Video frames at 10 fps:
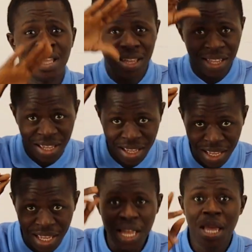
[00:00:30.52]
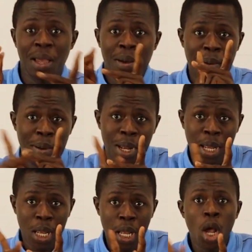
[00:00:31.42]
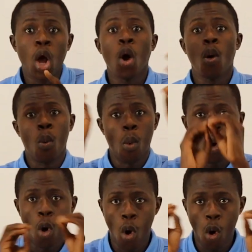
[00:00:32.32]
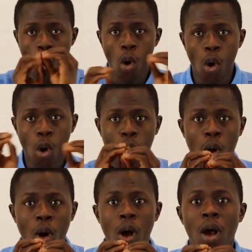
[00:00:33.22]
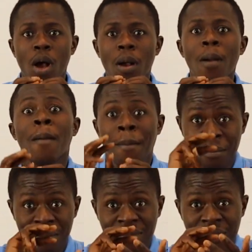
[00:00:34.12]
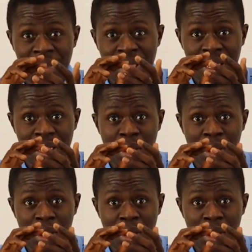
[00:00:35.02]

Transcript: Whatever we learn or discuss, we want to practice more examples